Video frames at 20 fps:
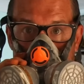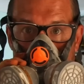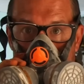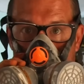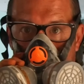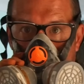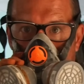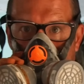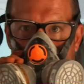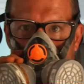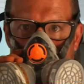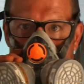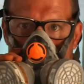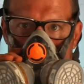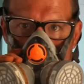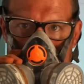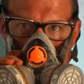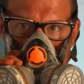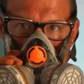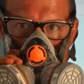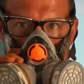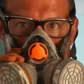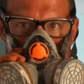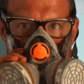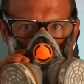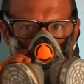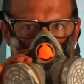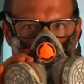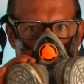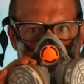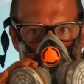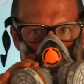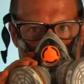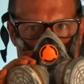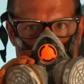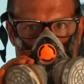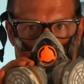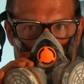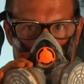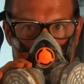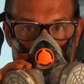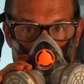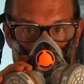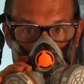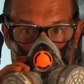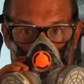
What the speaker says: I couldn't care too much about the back side.